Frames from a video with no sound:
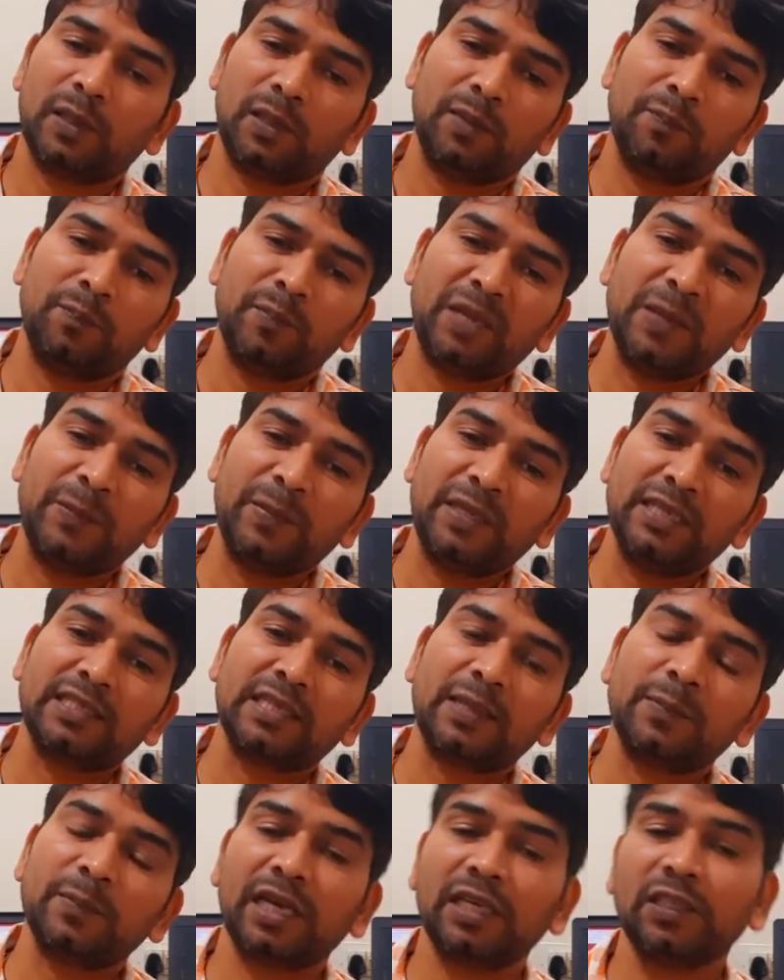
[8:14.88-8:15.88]
maybe
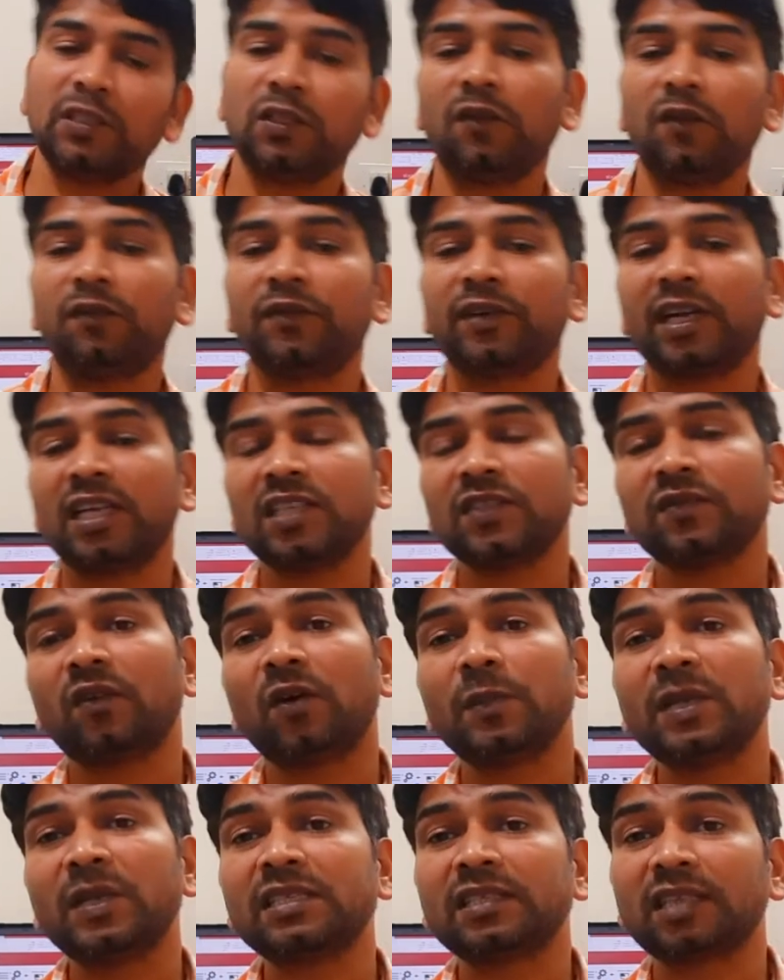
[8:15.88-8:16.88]
some kind of
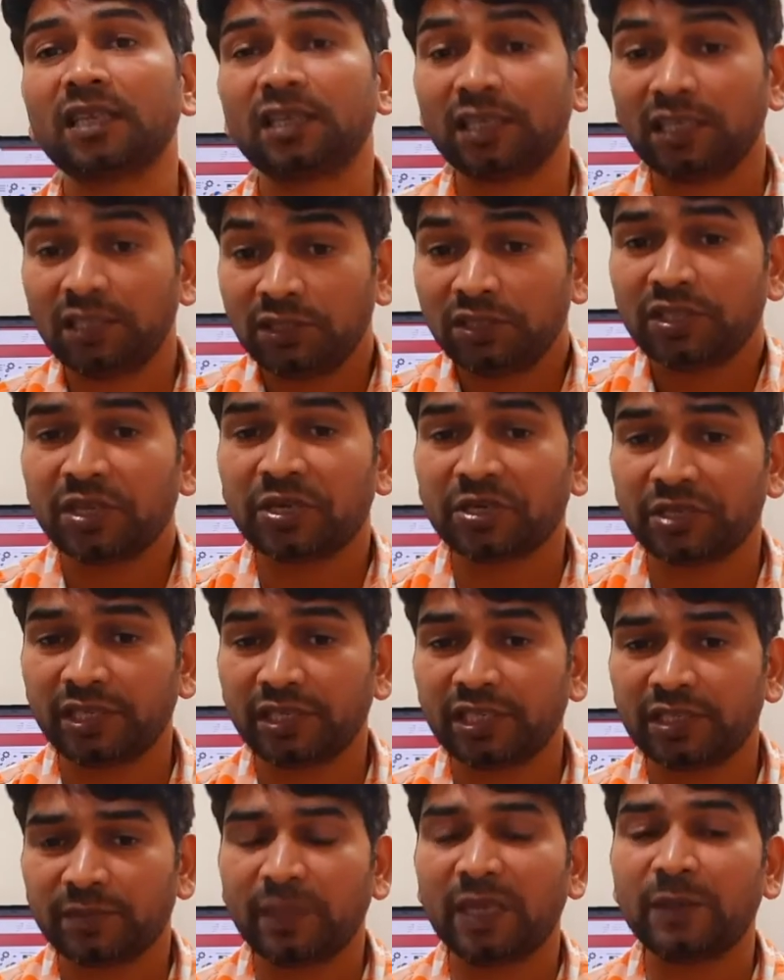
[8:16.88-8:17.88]
transformation engine.
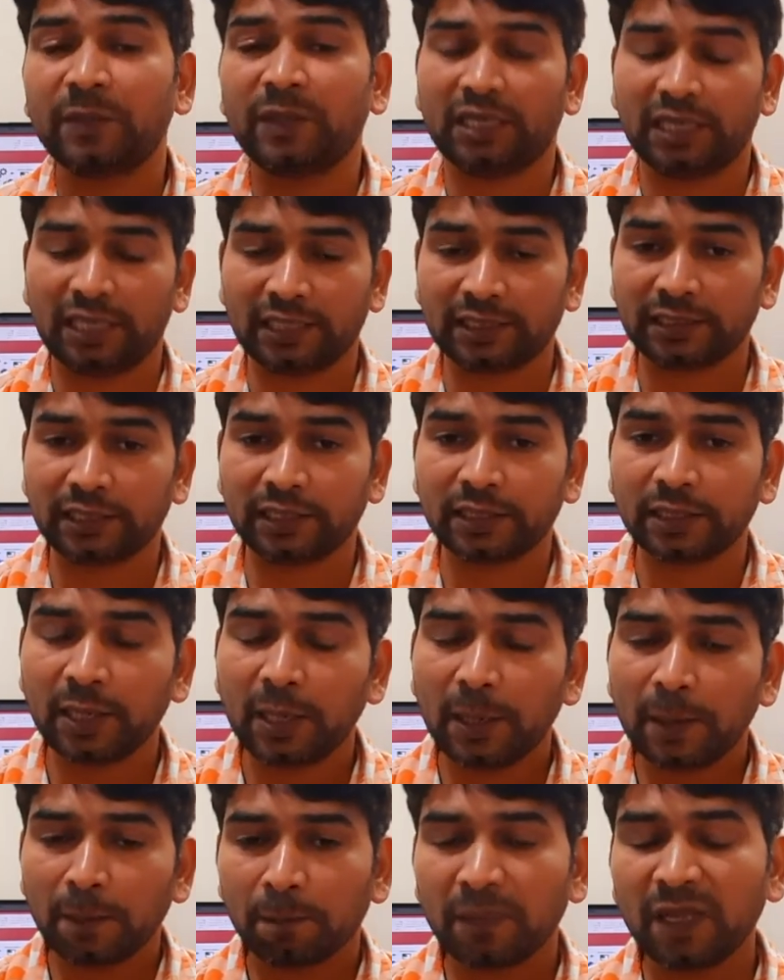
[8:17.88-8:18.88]
It may be like that.
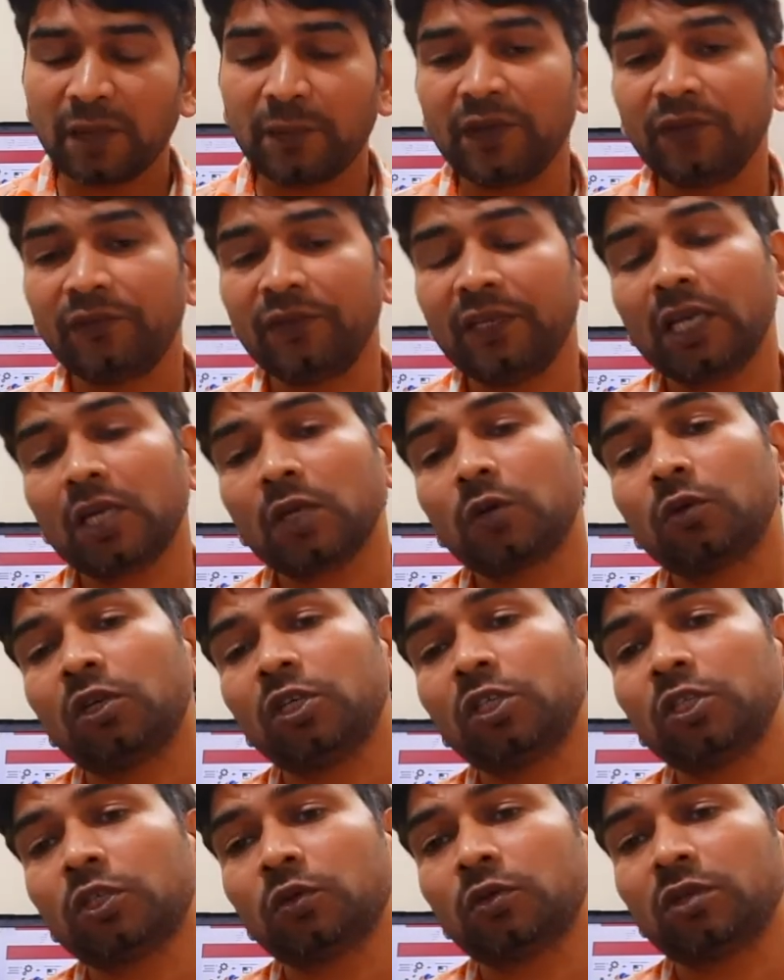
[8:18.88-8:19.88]
Maybe we are
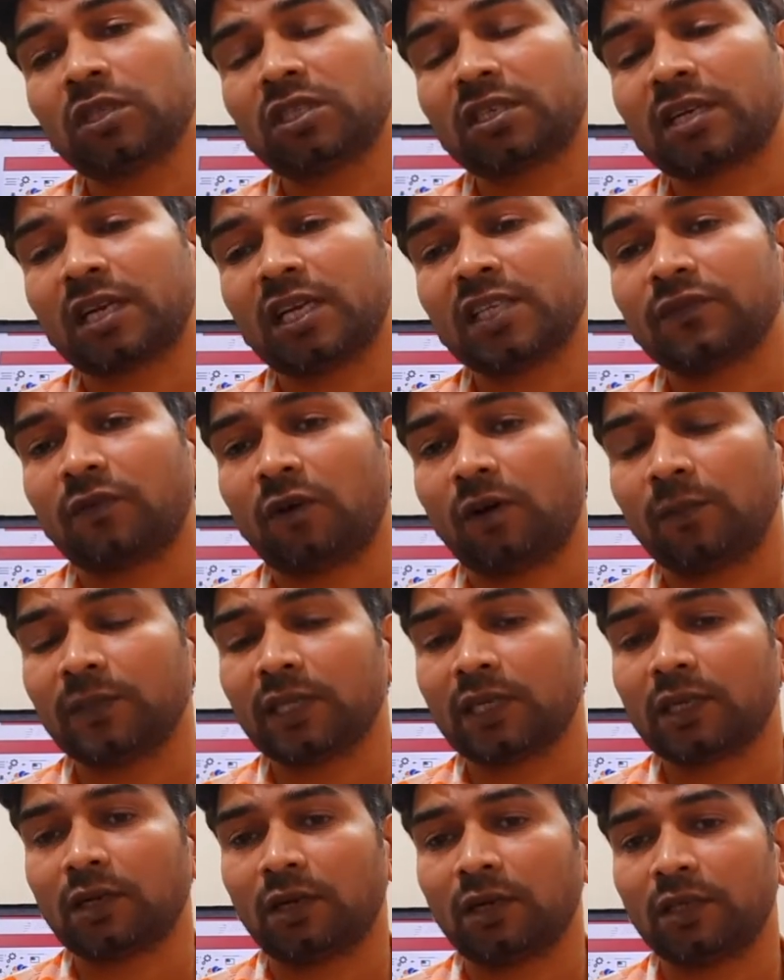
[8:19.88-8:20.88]
going to transform
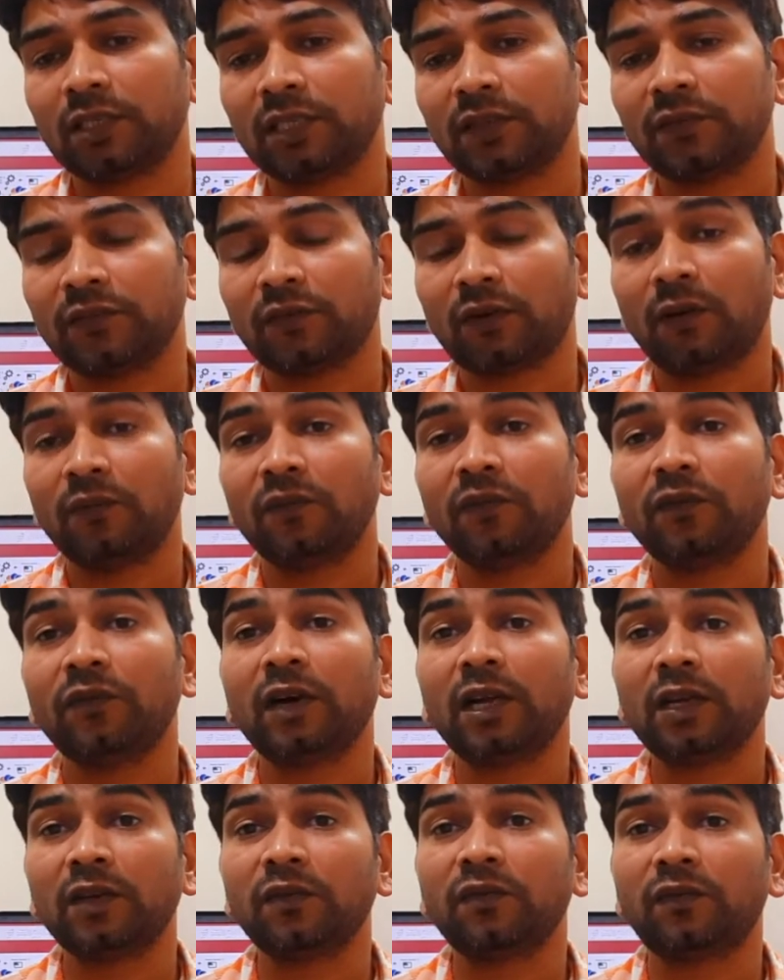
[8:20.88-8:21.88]
the content from
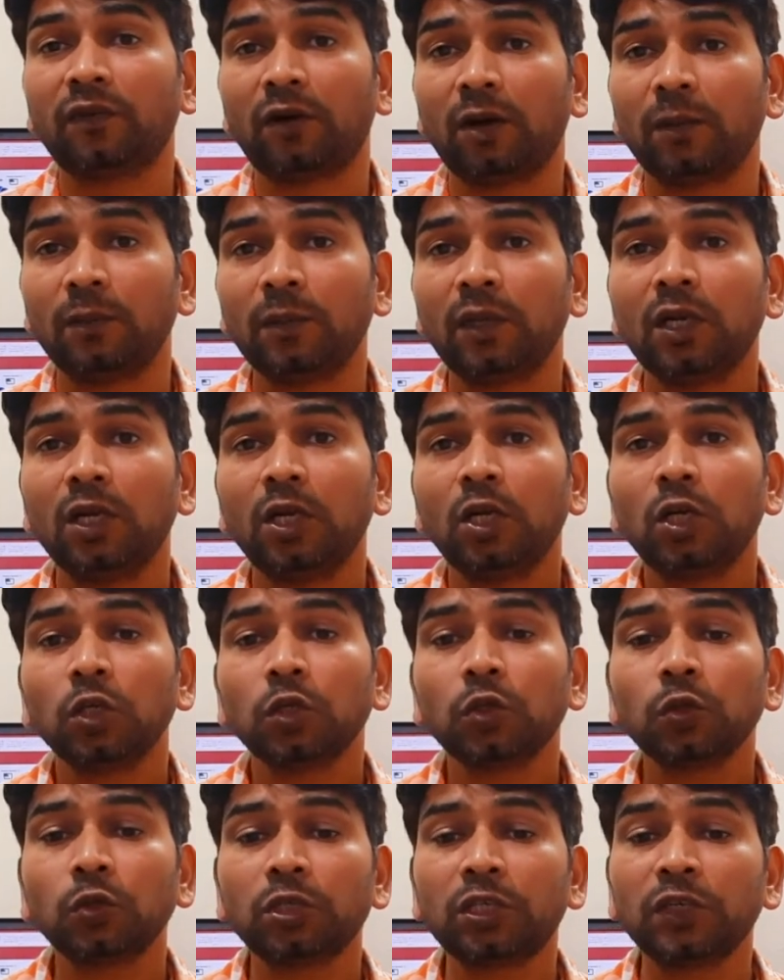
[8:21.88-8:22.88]
one form
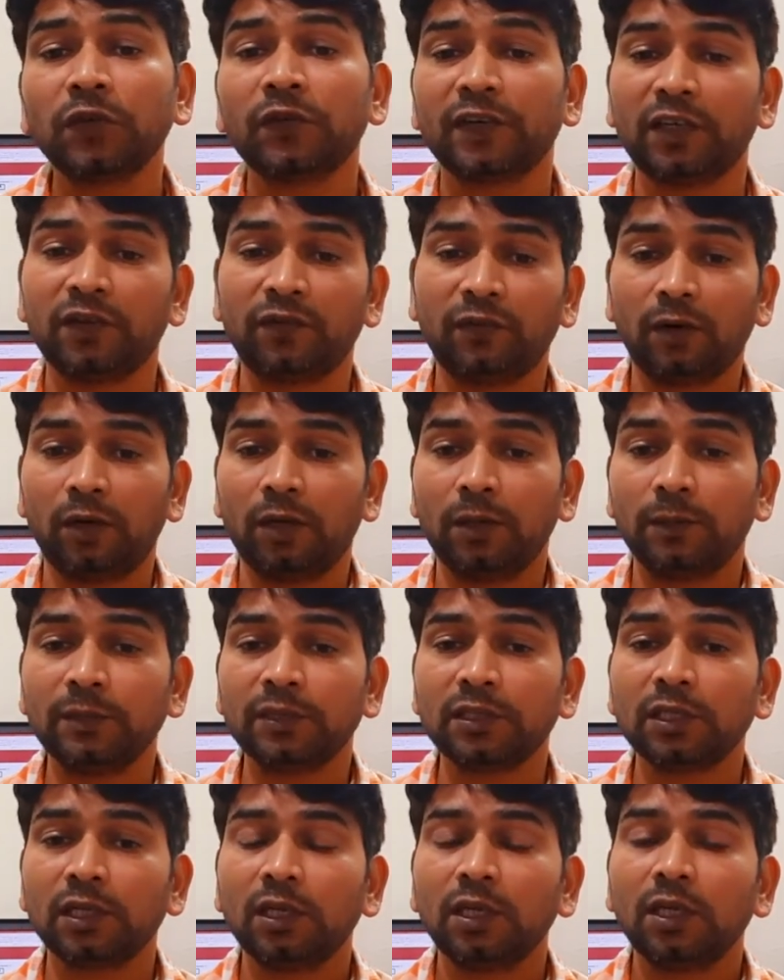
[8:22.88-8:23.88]
to different forms.